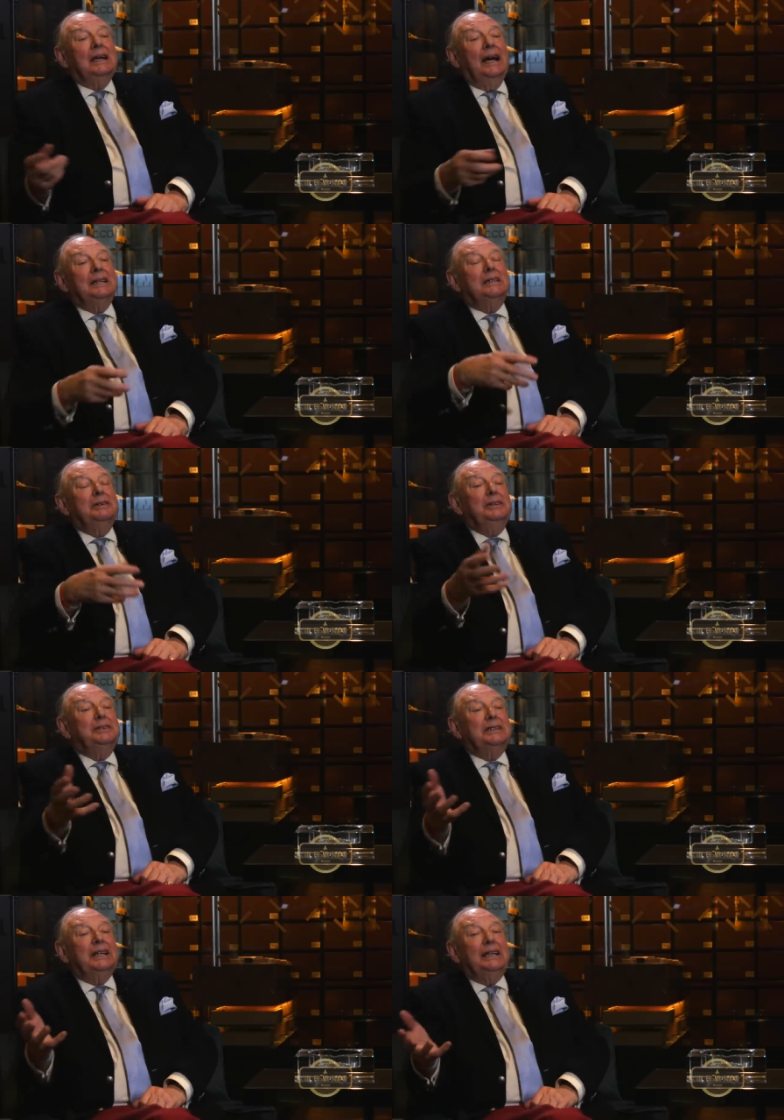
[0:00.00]
And so he
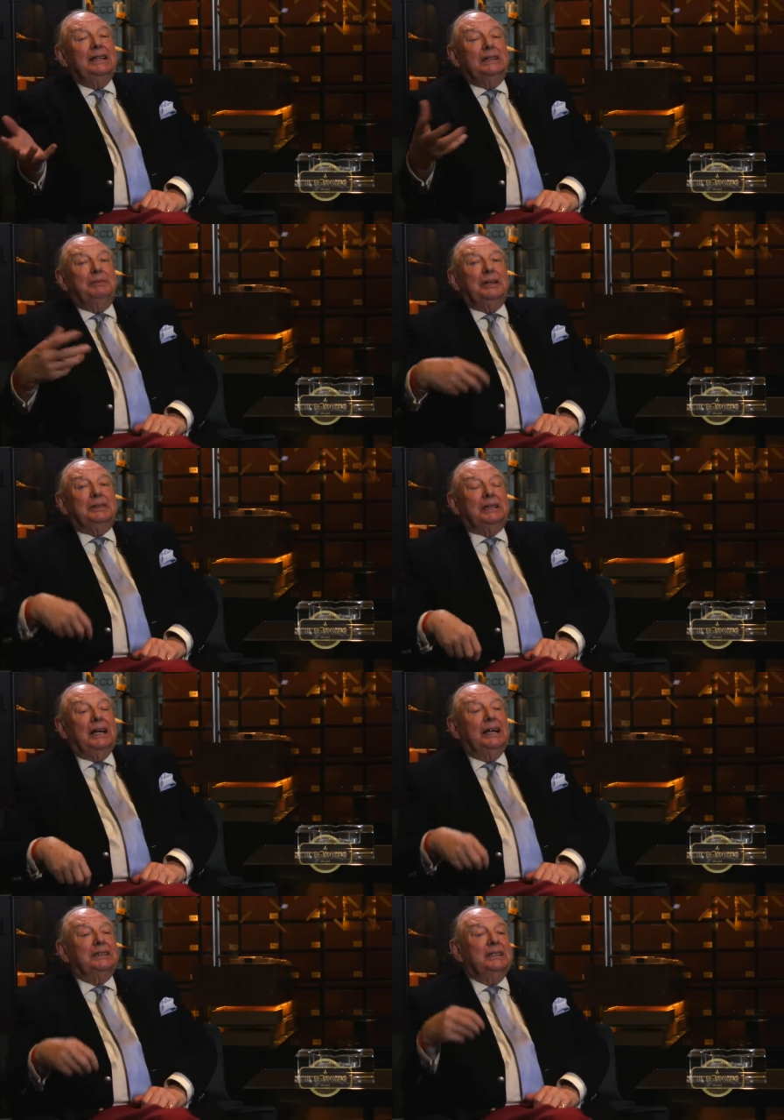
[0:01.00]
used to get these
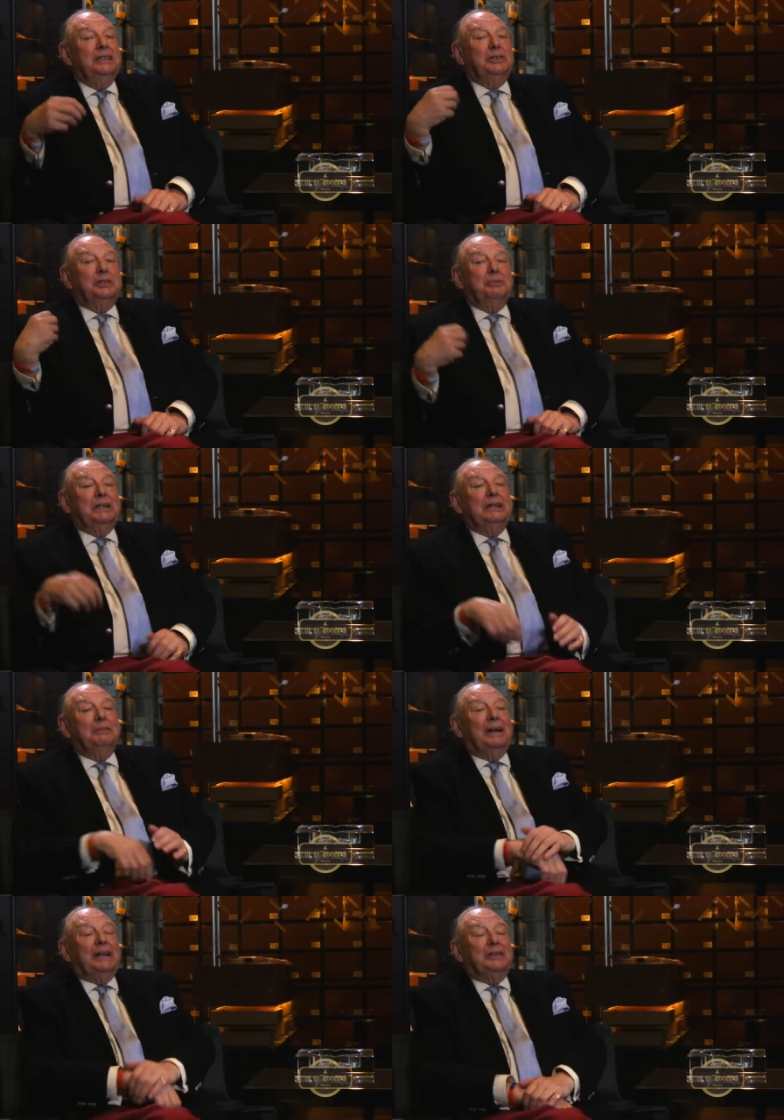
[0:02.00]
postcards and he used to bring
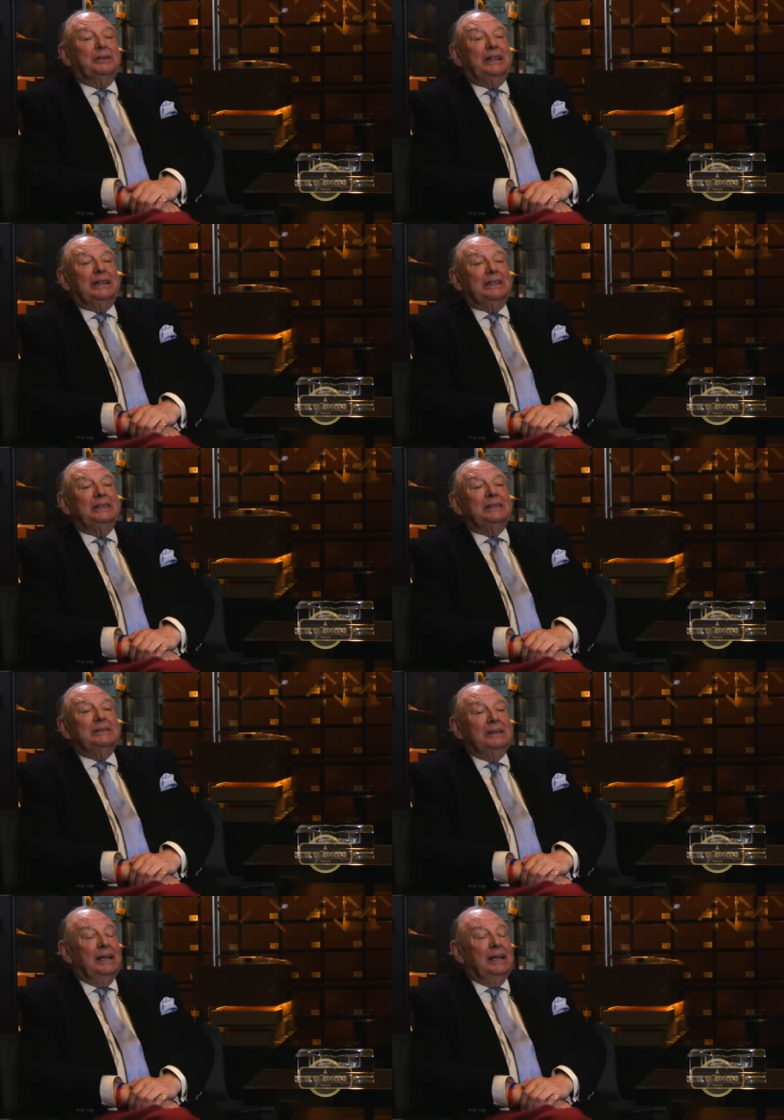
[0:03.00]
them back to England